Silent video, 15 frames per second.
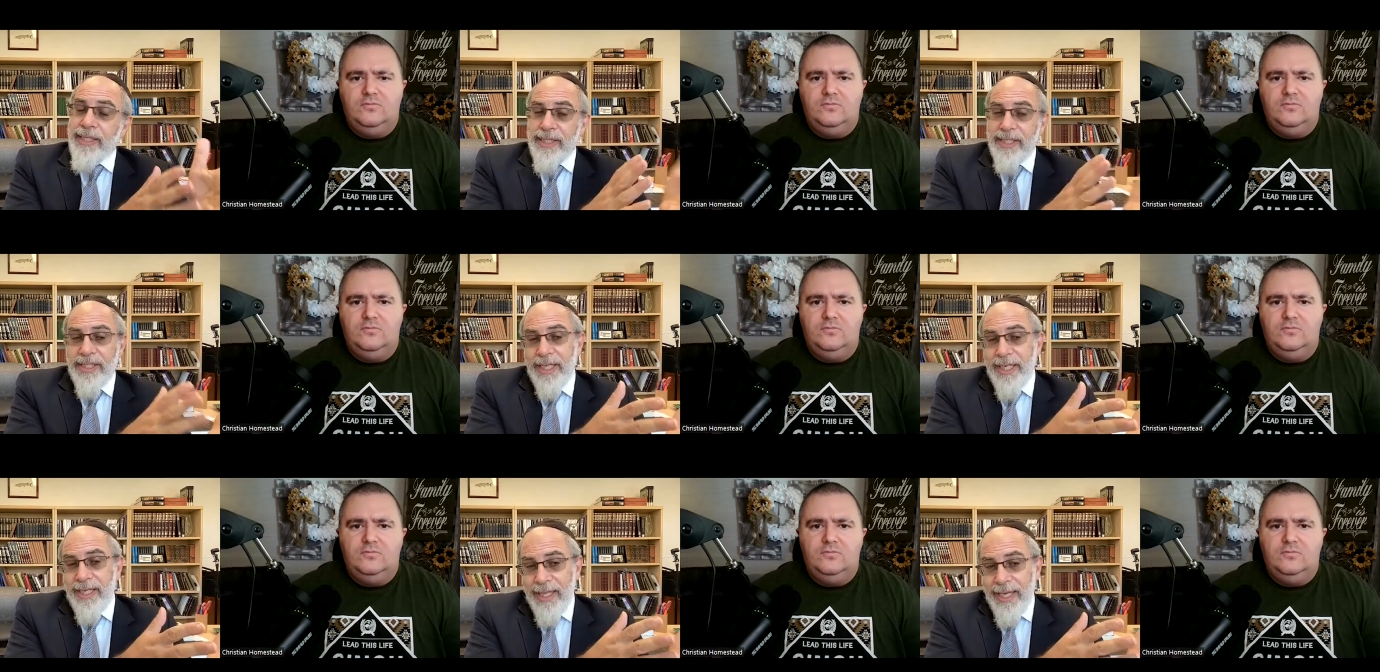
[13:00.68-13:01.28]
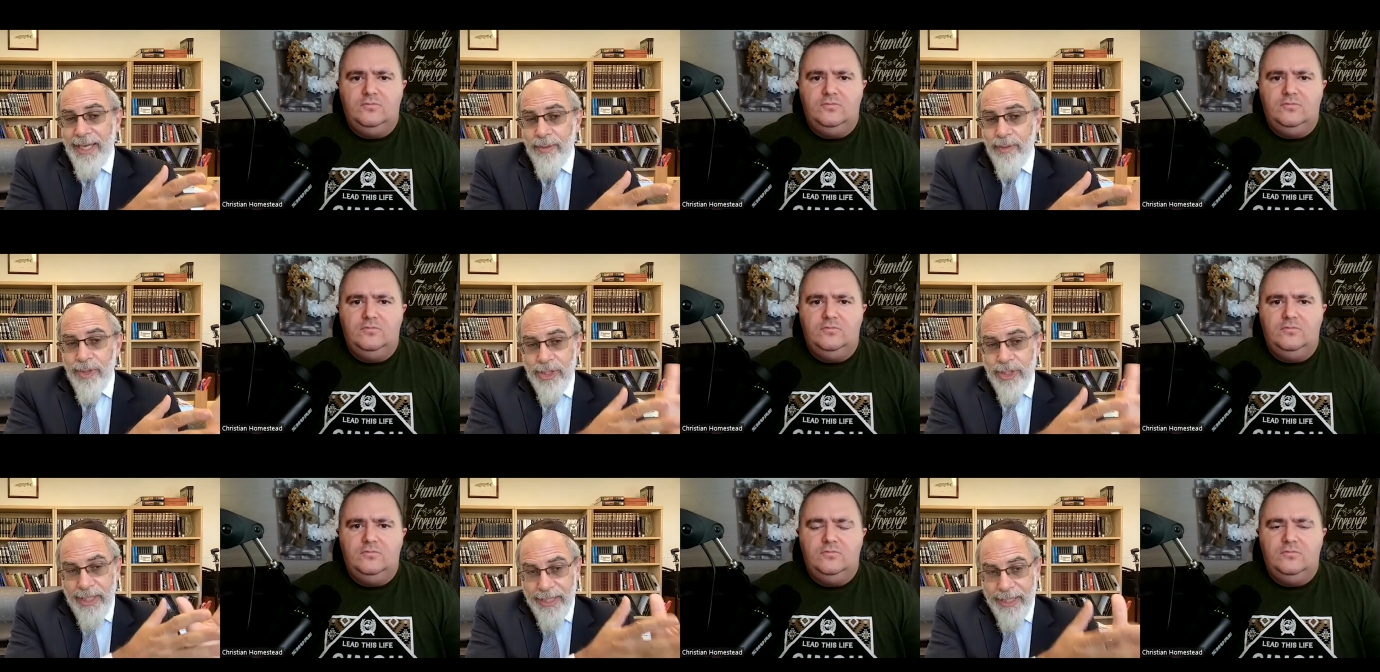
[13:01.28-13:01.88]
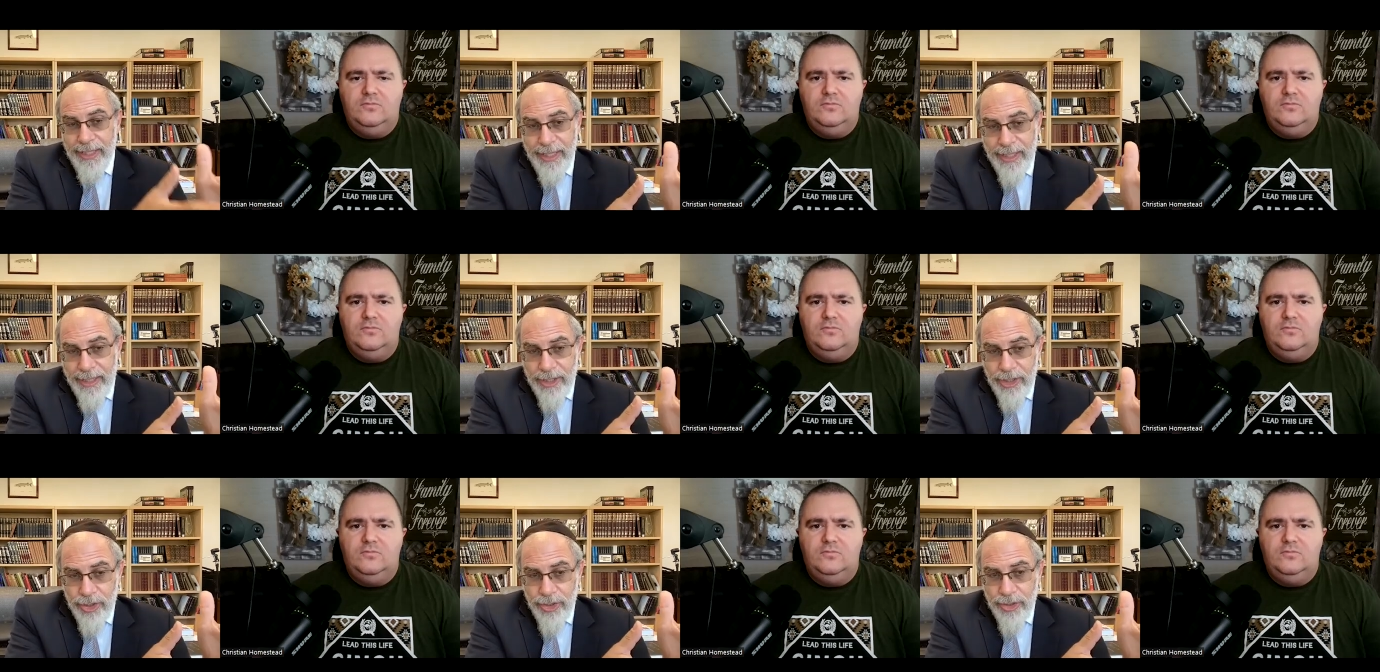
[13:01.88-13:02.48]
Speaker 1: a distinct language like
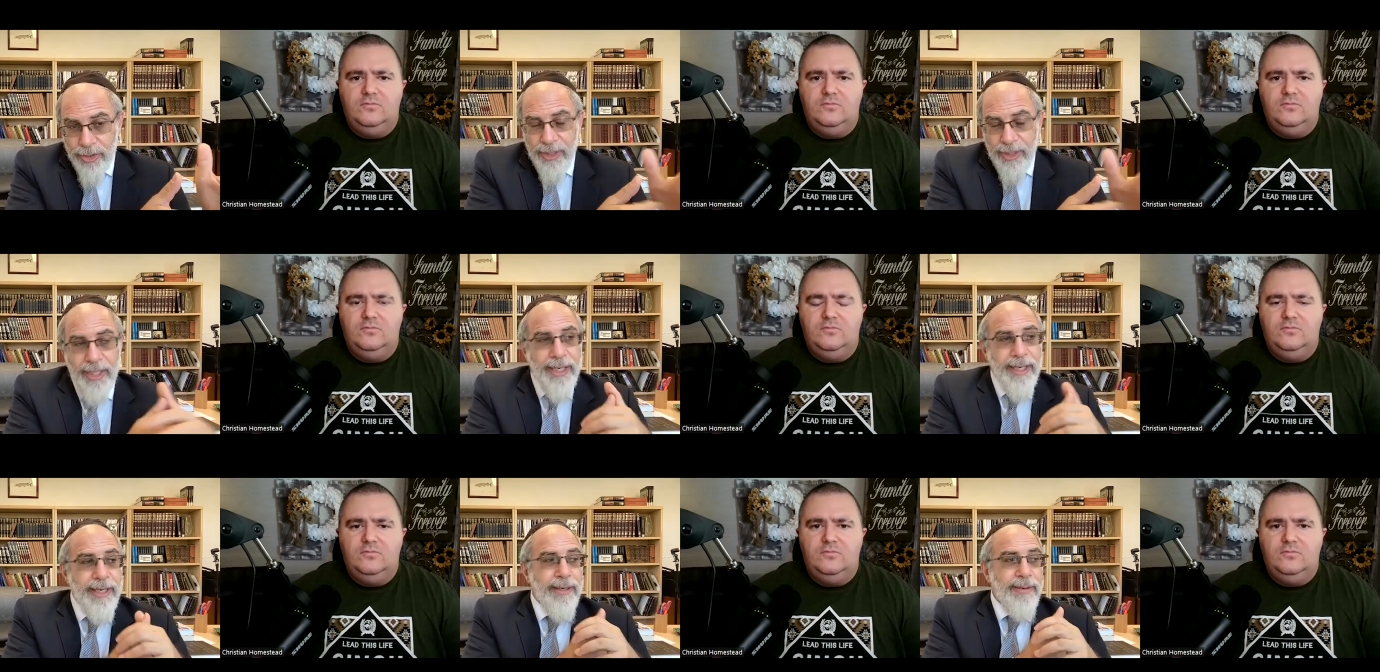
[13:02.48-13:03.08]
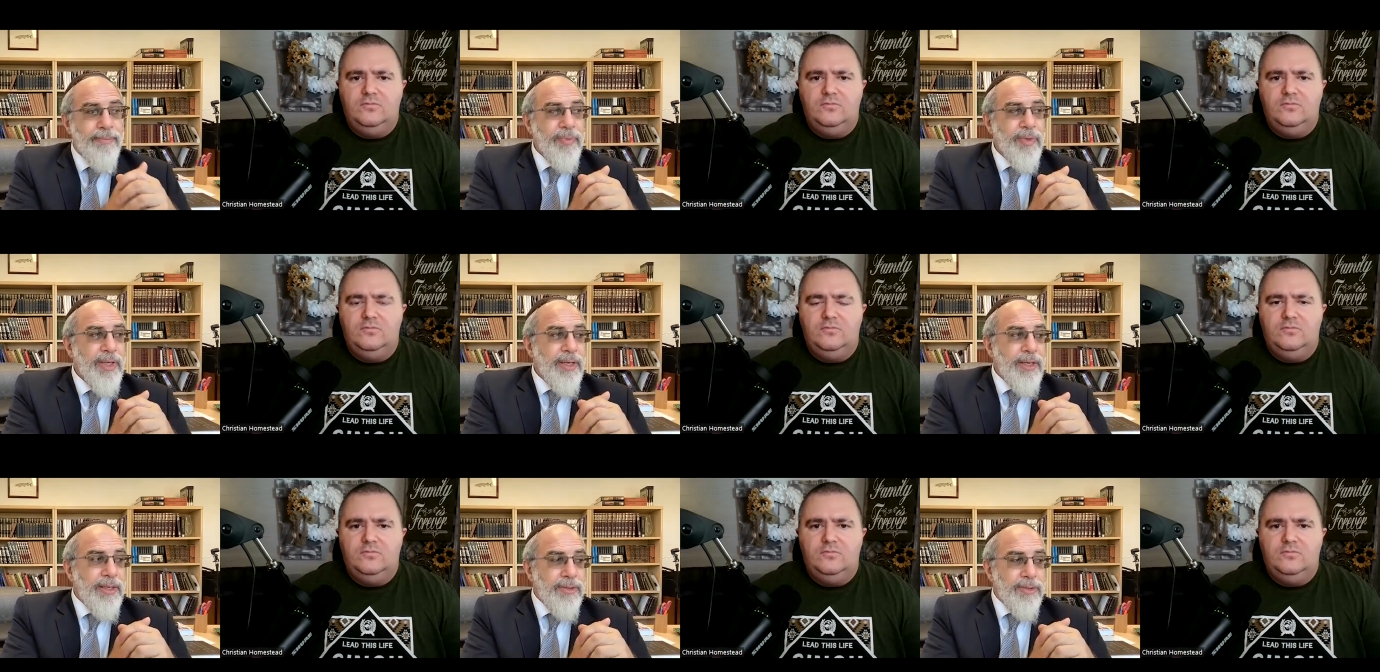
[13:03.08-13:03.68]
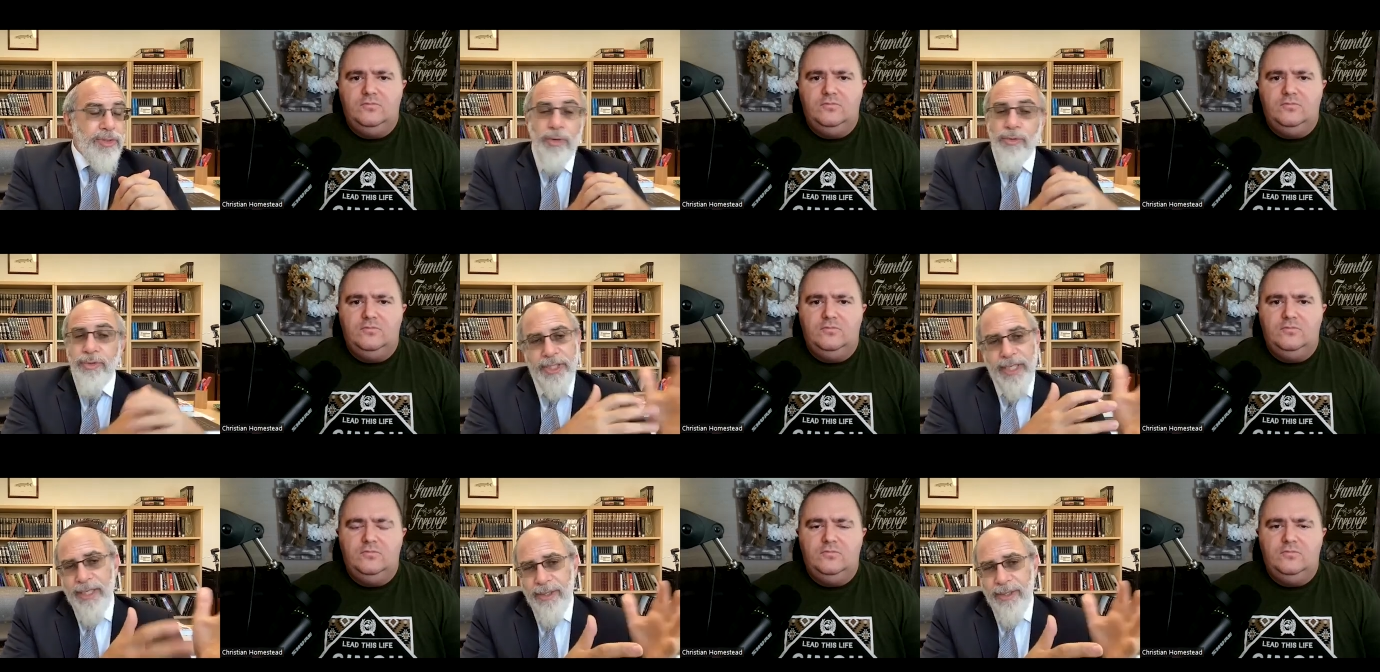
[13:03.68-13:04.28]
Yiddish. Um, don't
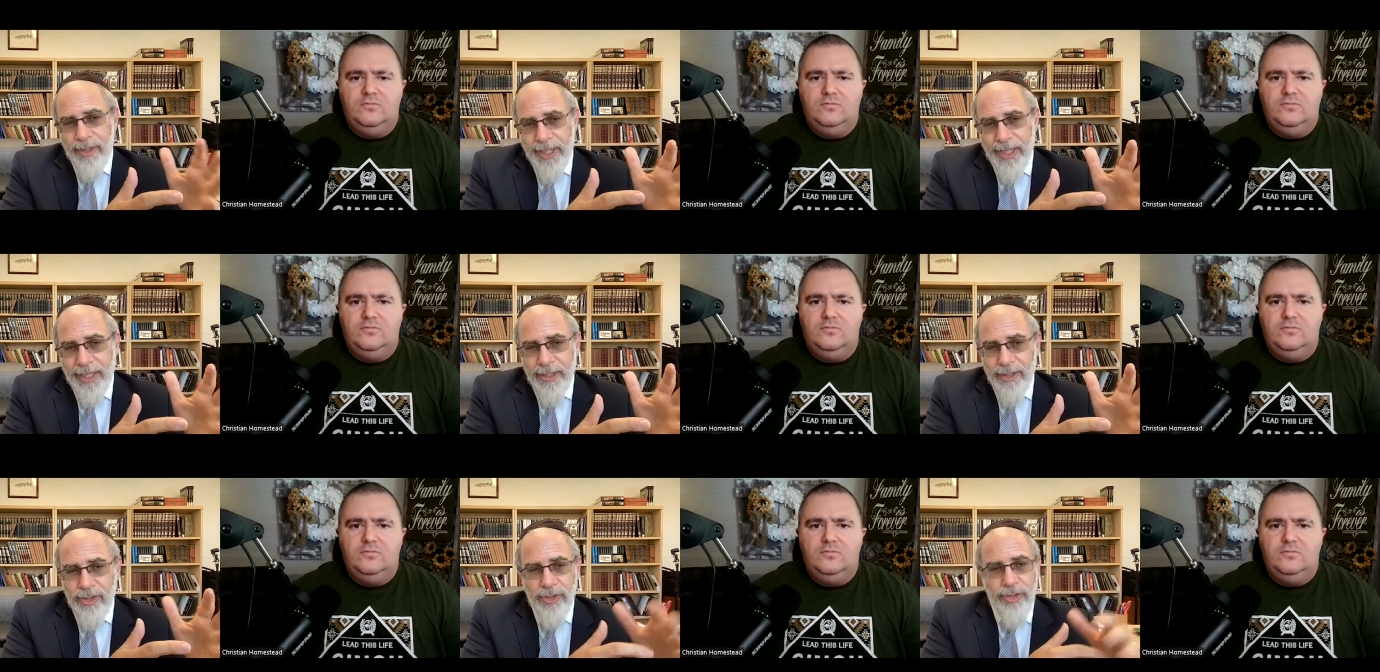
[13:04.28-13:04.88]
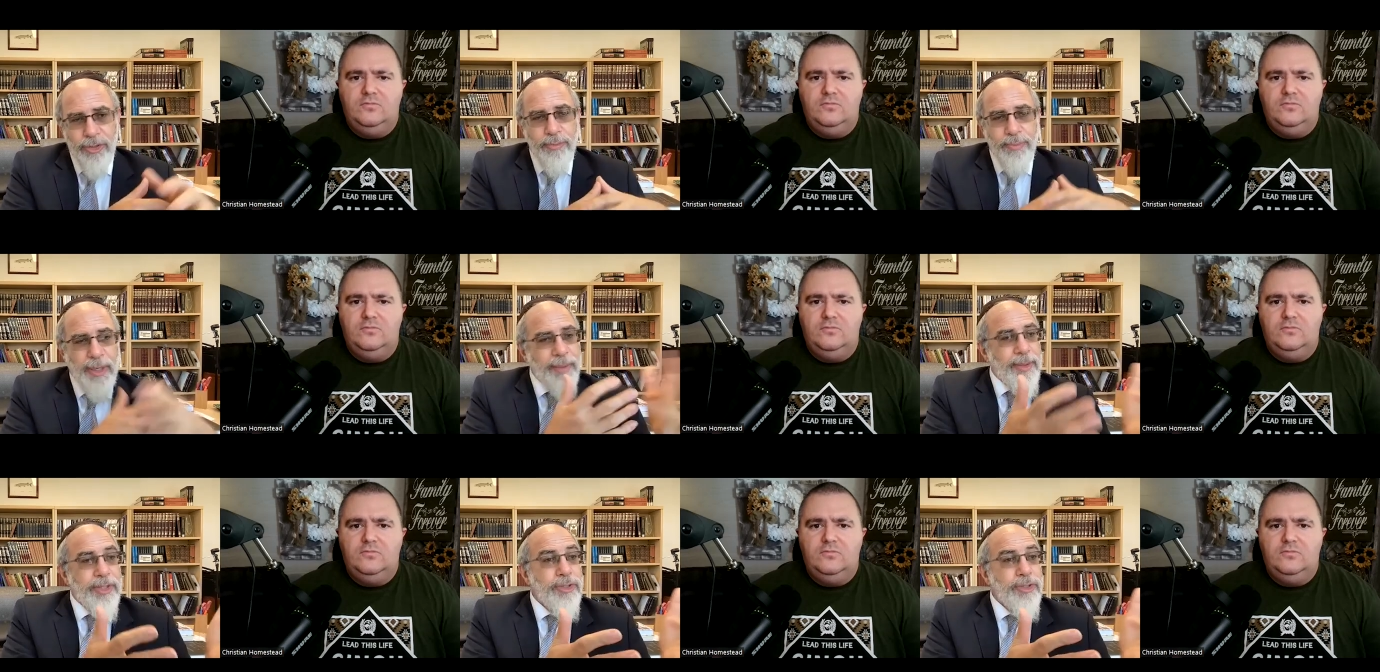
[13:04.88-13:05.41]
send their kids to public